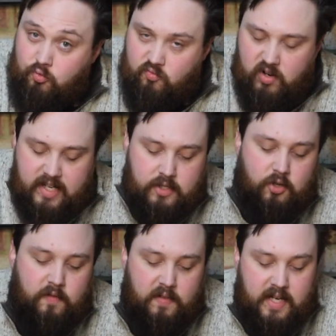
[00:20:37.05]
rings
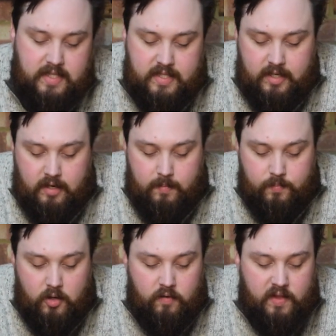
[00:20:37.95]
of
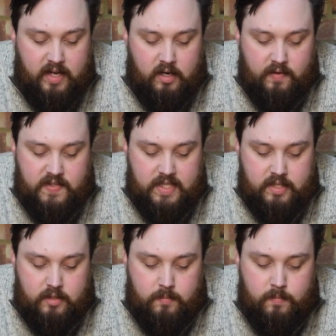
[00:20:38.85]
that cuff
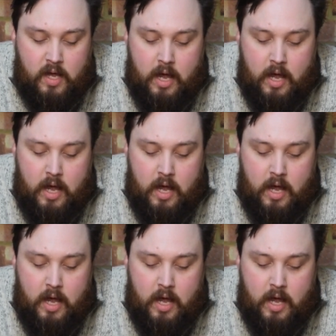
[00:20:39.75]
system.